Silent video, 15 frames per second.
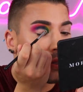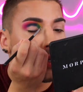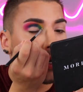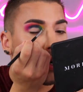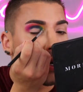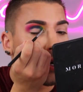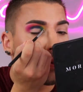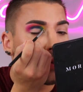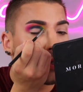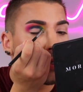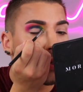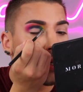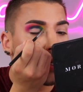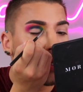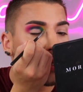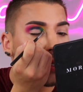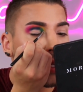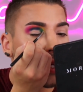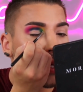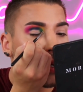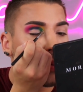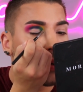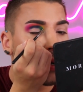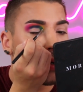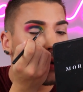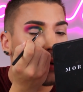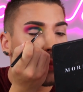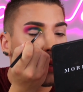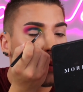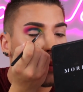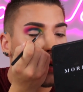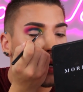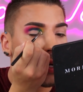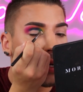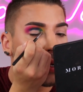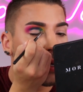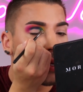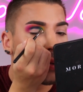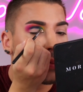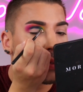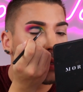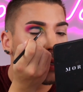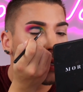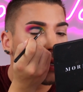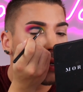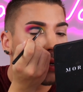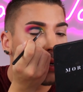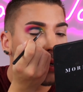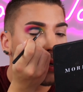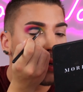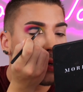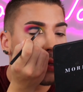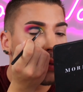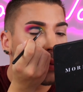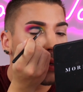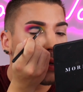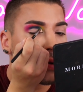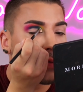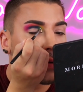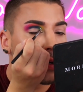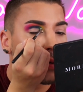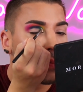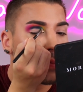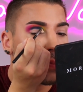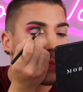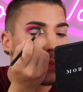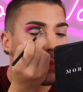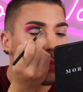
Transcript: So I'm just going to take it where I normally would, and I'm just gonna take it all the way over.